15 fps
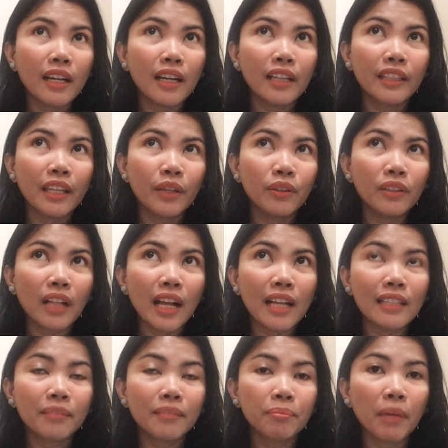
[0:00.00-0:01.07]
They will
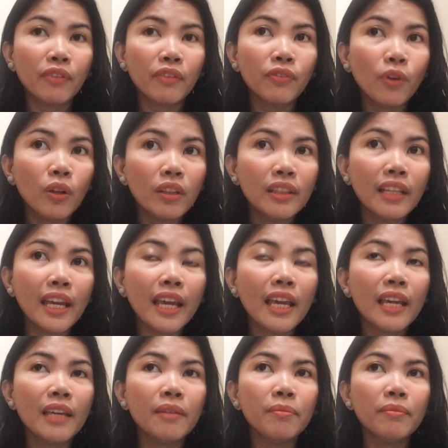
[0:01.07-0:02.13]
ask my full
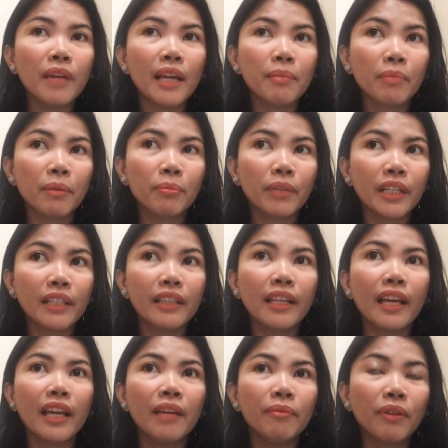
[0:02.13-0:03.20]
name and my
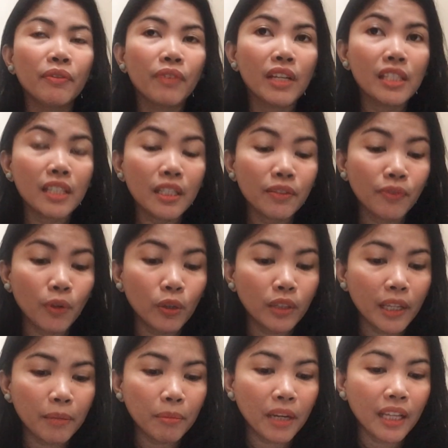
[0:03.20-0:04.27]
birthday, my fiance's full
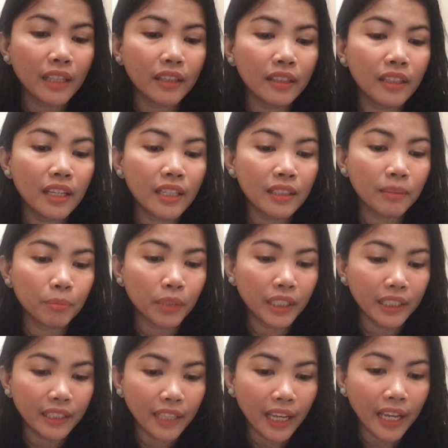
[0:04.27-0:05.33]
name and his
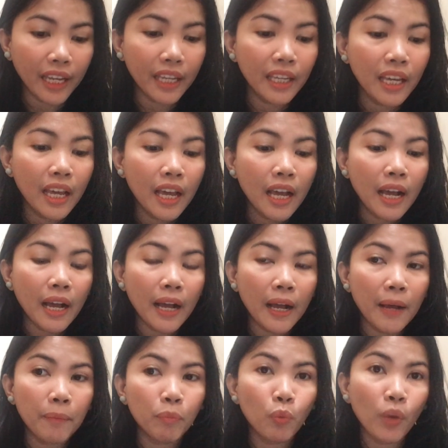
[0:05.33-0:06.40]
birthday,
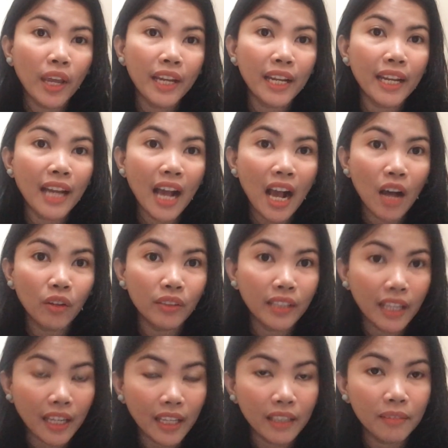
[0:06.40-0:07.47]
when and how
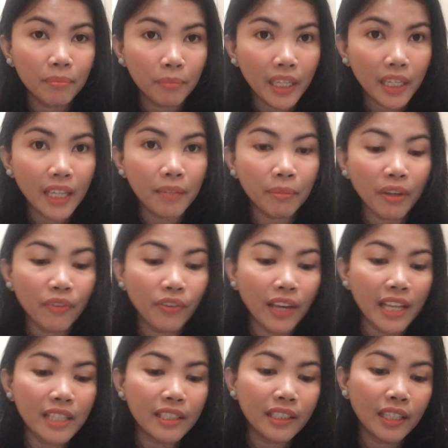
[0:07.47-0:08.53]
did me and my
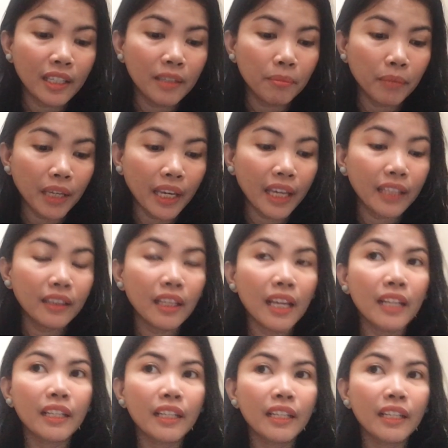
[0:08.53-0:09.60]
fiance met,
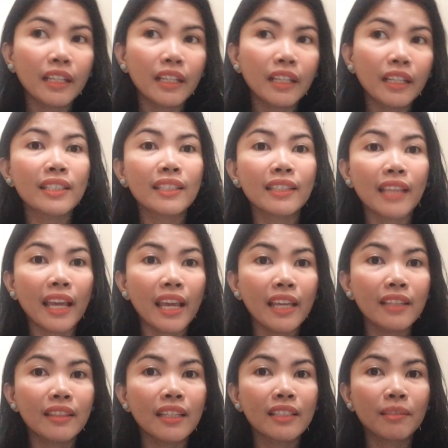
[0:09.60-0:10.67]
and in what
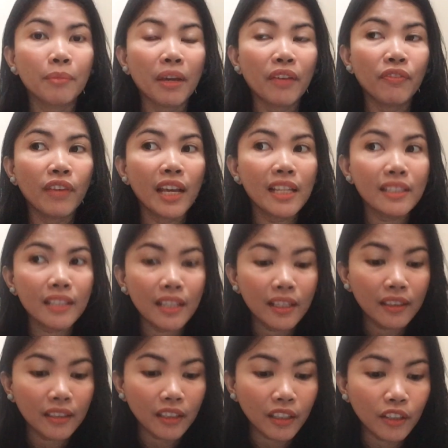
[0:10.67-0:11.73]
state does my fiance
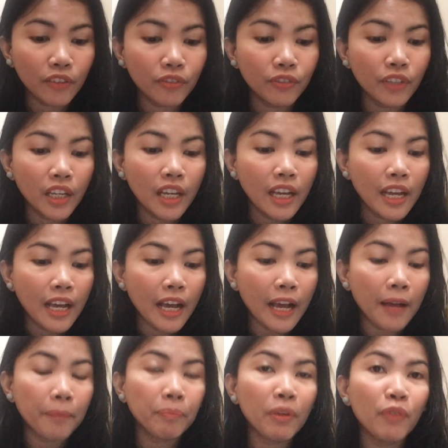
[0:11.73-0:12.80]
live,
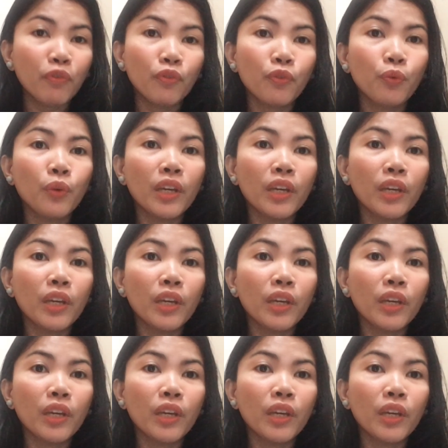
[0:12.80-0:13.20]
if